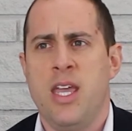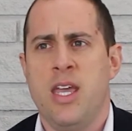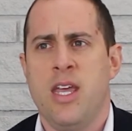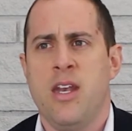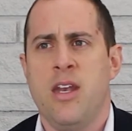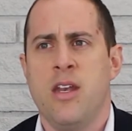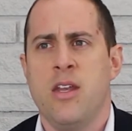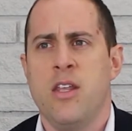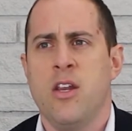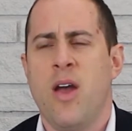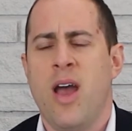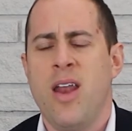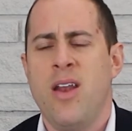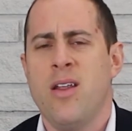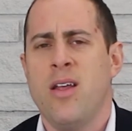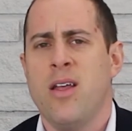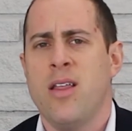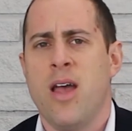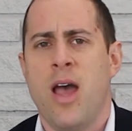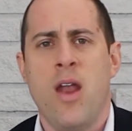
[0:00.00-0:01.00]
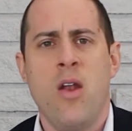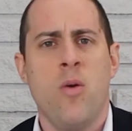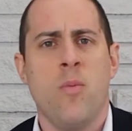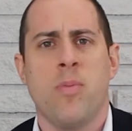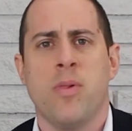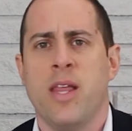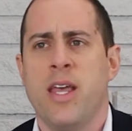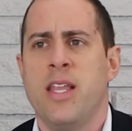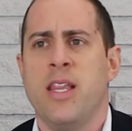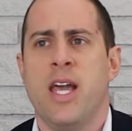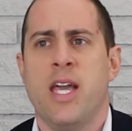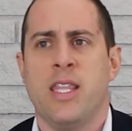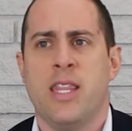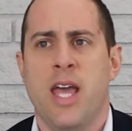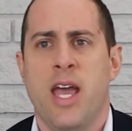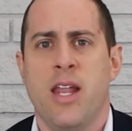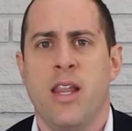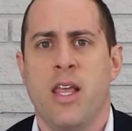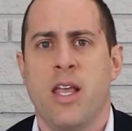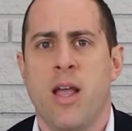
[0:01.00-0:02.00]
And, I don't play like
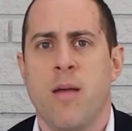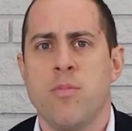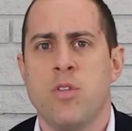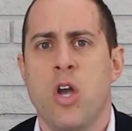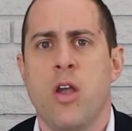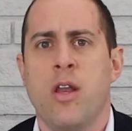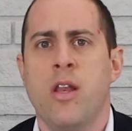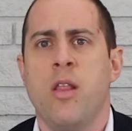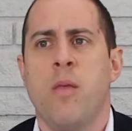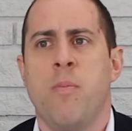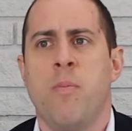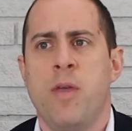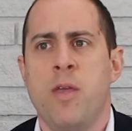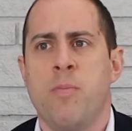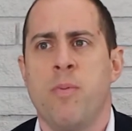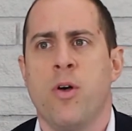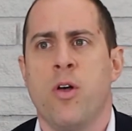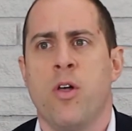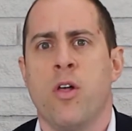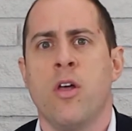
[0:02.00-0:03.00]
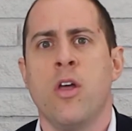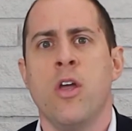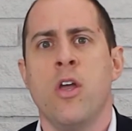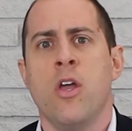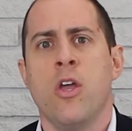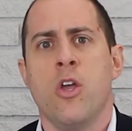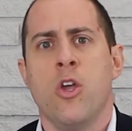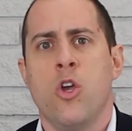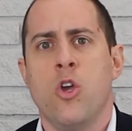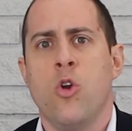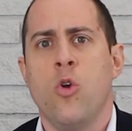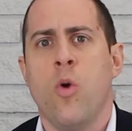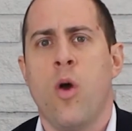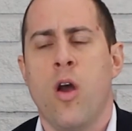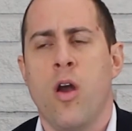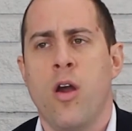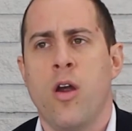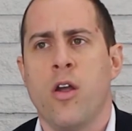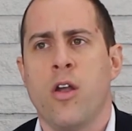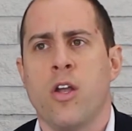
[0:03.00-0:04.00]
that. I'm talking to the people who
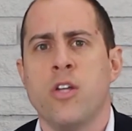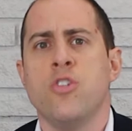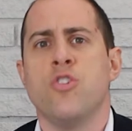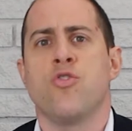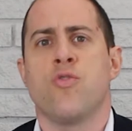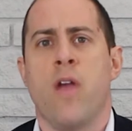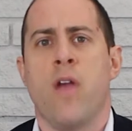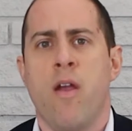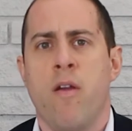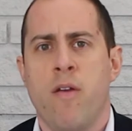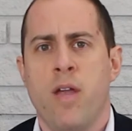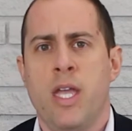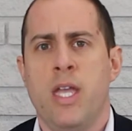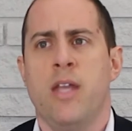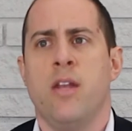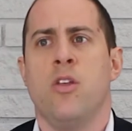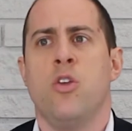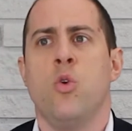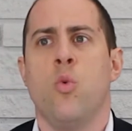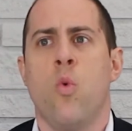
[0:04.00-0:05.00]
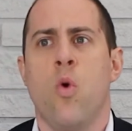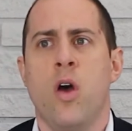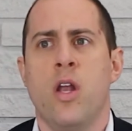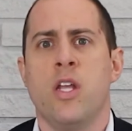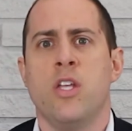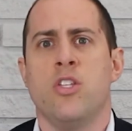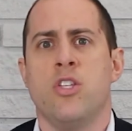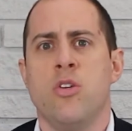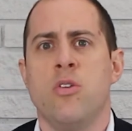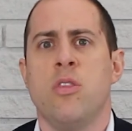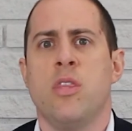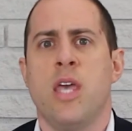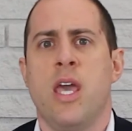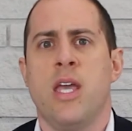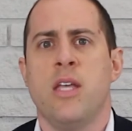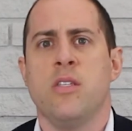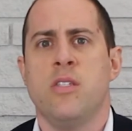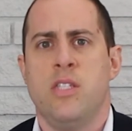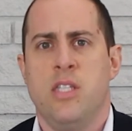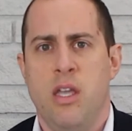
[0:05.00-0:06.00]
are contrarian, who want to do
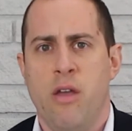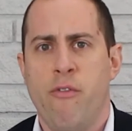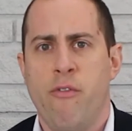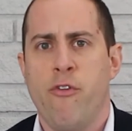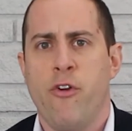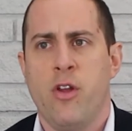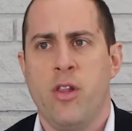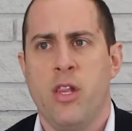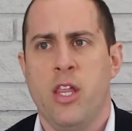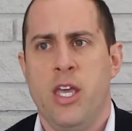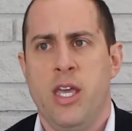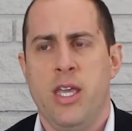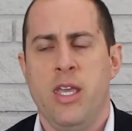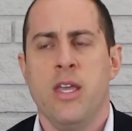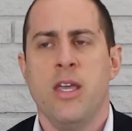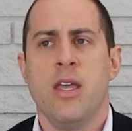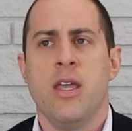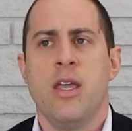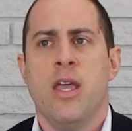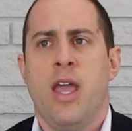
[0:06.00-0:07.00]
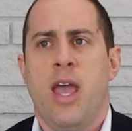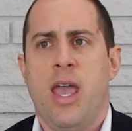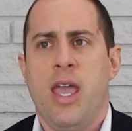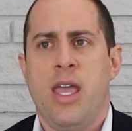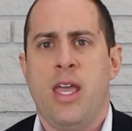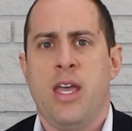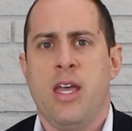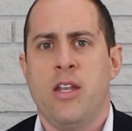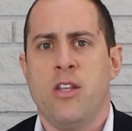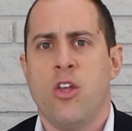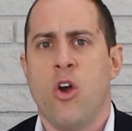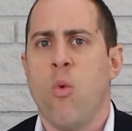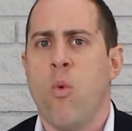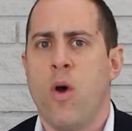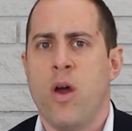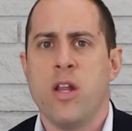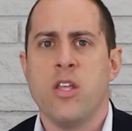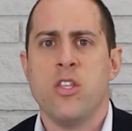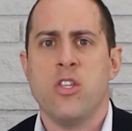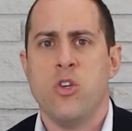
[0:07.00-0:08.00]
things differently and don't
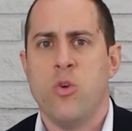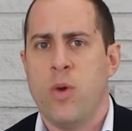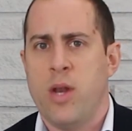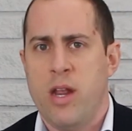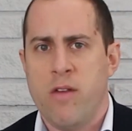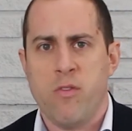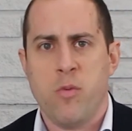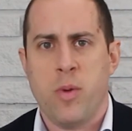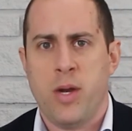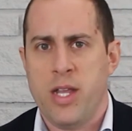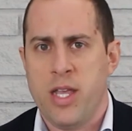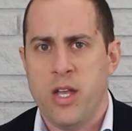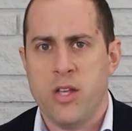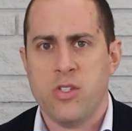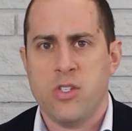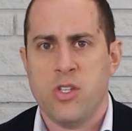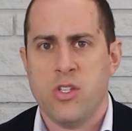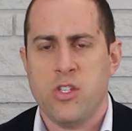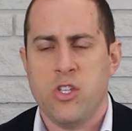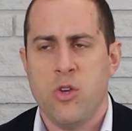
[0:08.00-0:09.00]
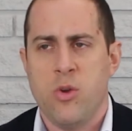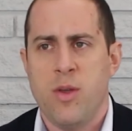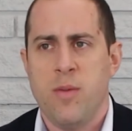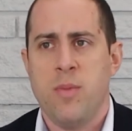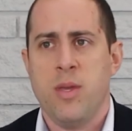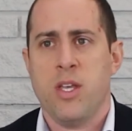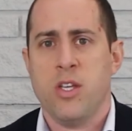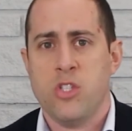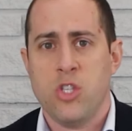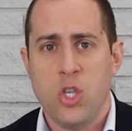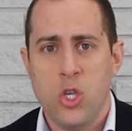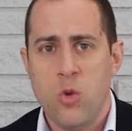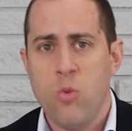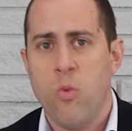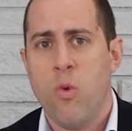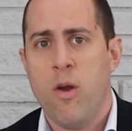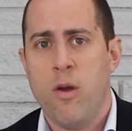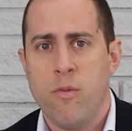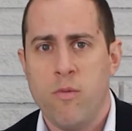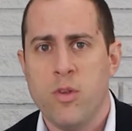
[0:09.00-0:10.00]
want to do what everybody else is doing, because you
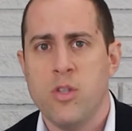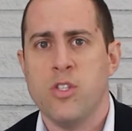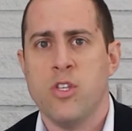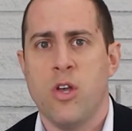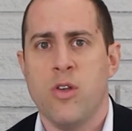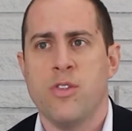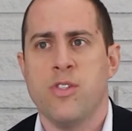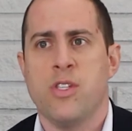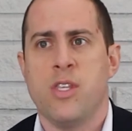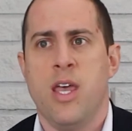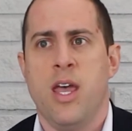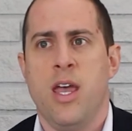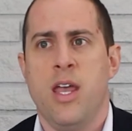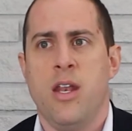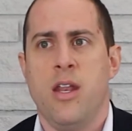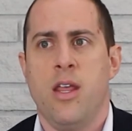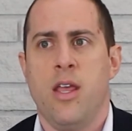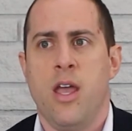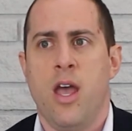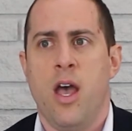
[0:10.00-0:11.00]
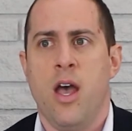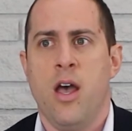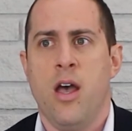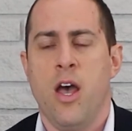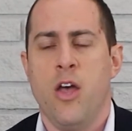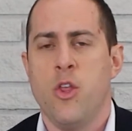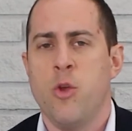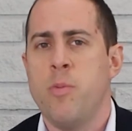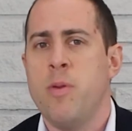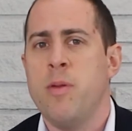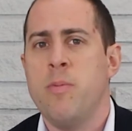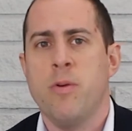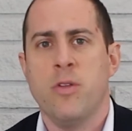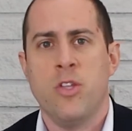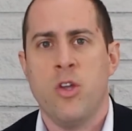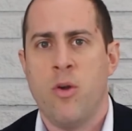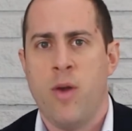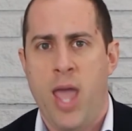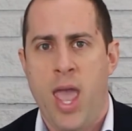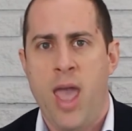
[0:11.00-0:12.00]
want results that other people
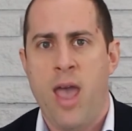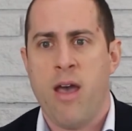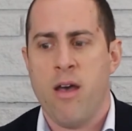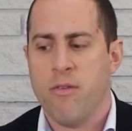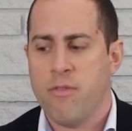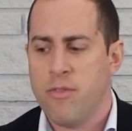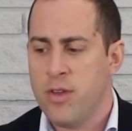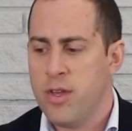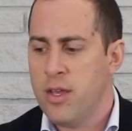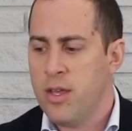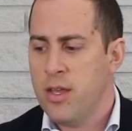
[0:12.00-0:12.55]
don't have.